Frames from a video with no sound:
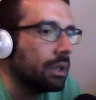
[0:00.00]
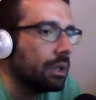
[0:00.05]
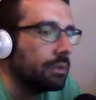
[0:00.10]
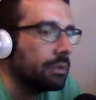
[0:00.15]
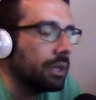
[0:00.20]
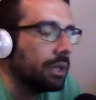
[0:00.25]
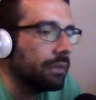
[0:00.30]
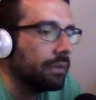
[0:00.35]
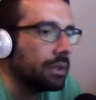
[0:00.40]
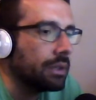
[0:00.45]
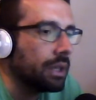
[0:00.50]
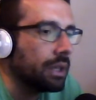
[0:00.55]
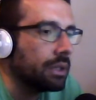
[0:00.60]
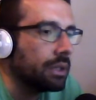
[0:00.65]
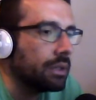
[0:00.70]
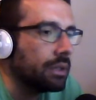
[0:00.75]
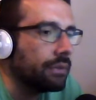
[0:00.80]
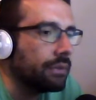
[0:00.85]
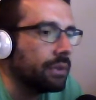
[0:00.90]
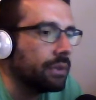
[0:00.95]
definitely not
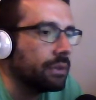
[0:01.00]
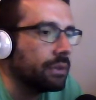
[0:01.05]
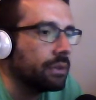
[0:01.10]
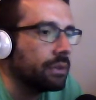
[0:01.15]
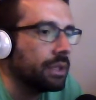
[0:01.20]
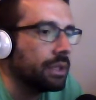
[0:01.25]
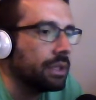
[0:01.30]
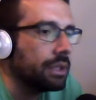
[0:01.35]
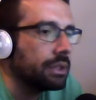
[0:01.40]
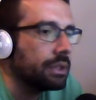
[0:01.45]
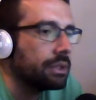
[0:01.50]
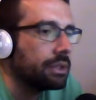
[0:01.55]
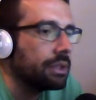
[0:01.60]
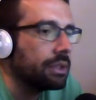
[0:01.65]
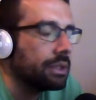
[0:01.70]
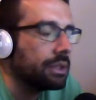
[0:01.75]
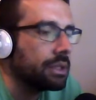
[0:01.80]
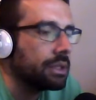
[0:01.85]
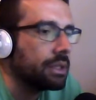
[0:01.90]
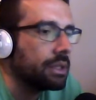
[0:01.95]
in a field that is
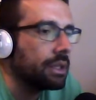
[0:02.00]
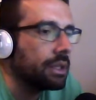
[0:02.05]
this